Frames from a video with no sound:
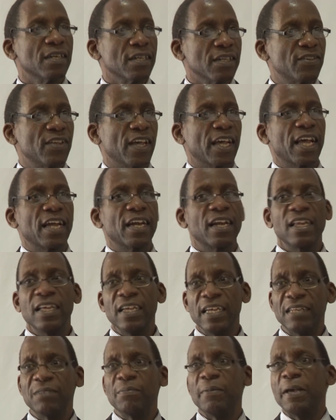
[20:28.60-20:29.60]

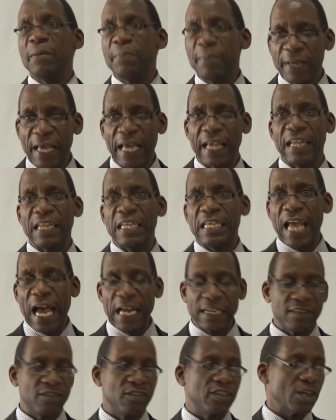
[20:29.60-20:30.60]
Secondly, it may be a
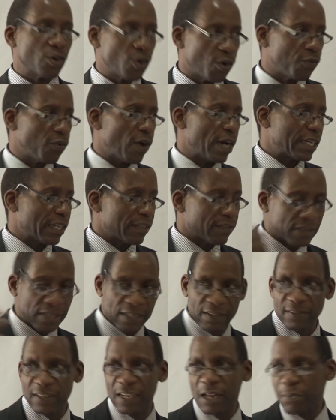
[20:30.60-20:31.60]
yardstick of what is
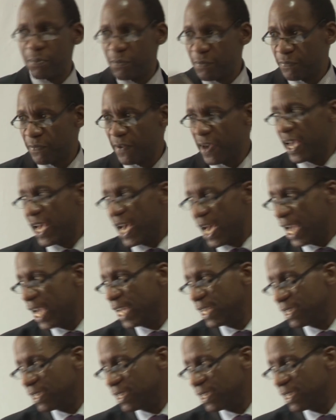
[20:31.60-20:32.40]
reasonable, fair,